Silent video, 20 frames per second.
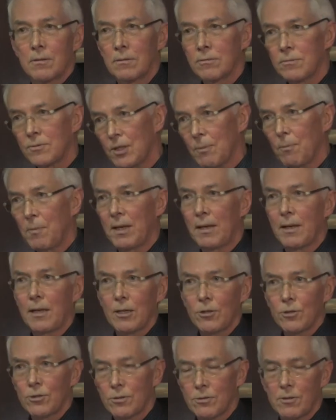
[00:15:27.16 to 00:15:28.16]

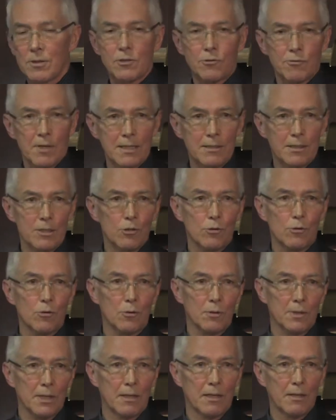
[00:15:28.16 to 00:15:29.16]
diminish the trade
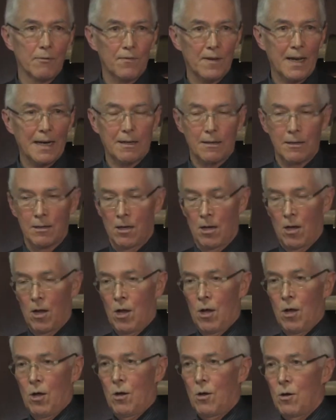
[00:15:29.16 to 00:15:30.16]
distorting effect
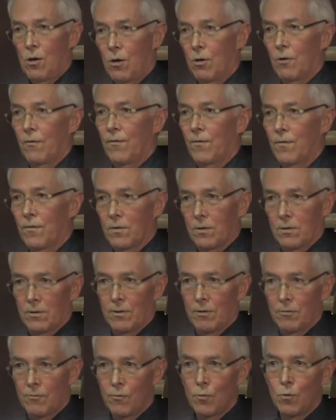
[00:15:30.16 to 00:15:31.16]
of
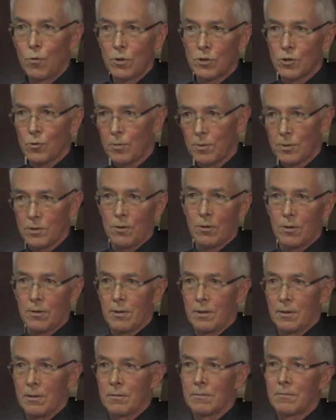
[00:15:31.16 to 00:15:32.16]
the rules which, or
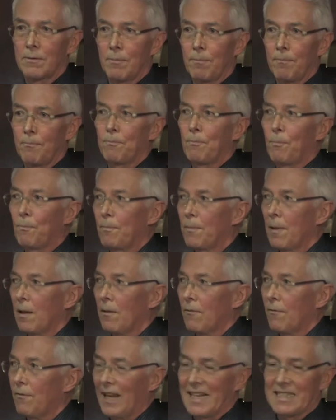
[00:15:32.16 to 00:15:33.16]
the
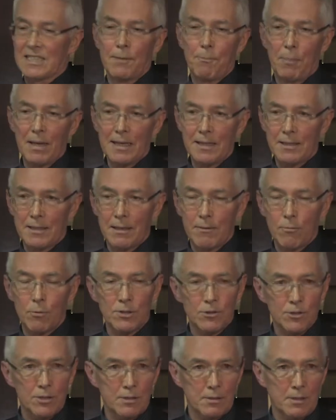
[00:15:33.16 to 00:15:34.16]
flexibility
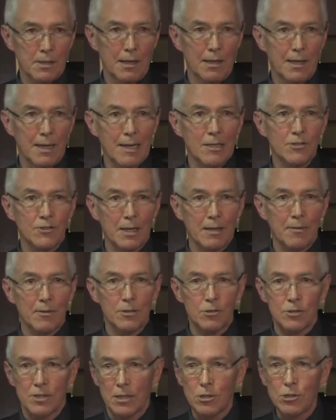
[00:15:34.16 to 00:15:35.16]
which still is in the
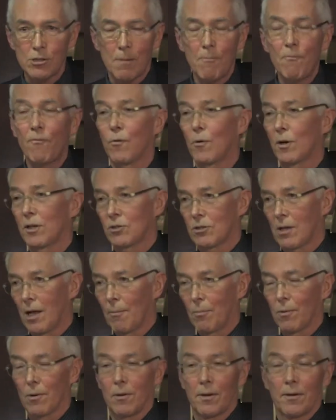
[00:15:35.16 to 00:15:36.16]
system, for
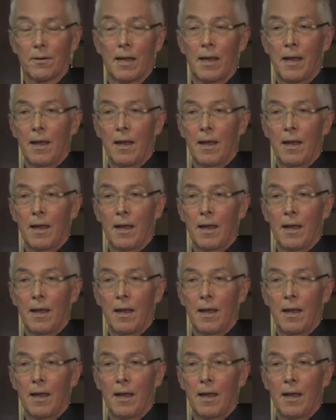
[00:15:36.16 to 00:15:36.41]
example on